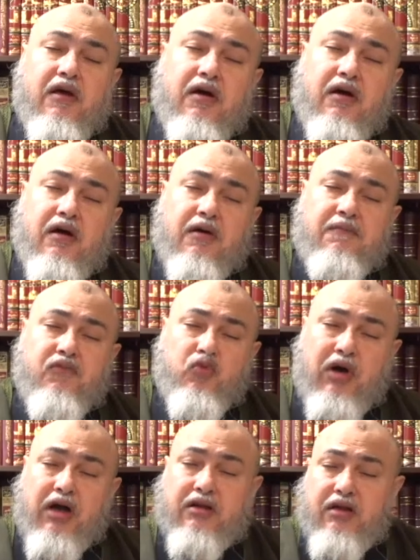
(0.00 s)

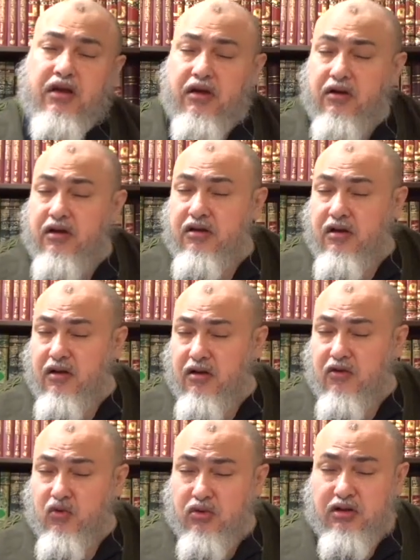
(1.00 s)
while
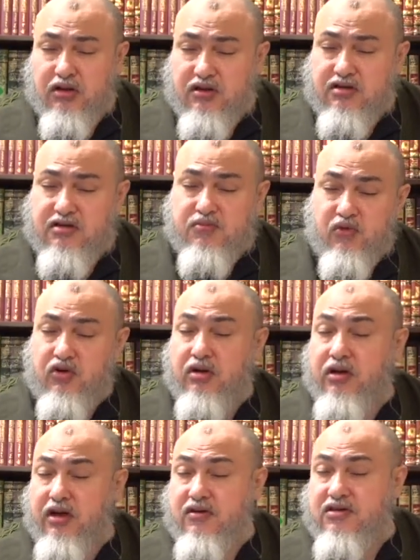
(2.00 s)
Harun is
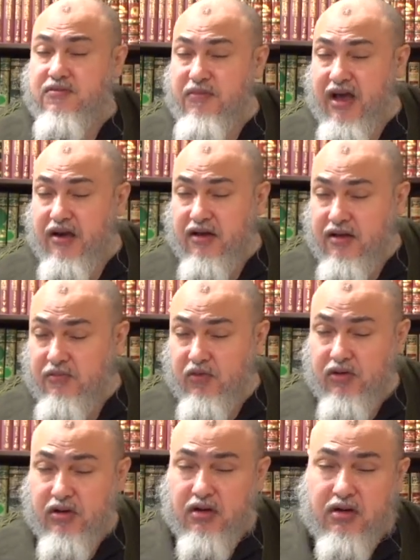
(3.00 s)
more charismatic,
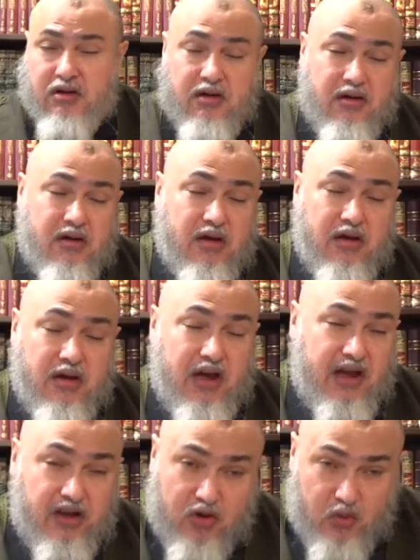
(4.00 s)
more
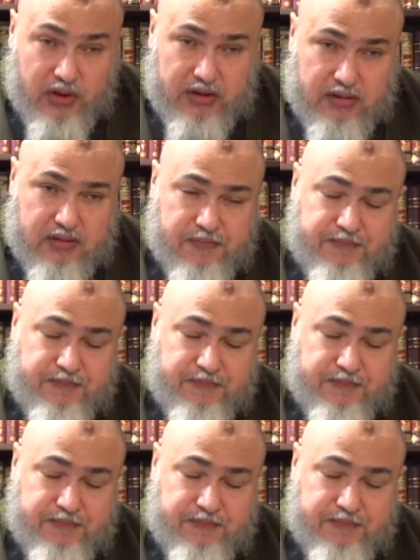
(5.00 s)
eloquent.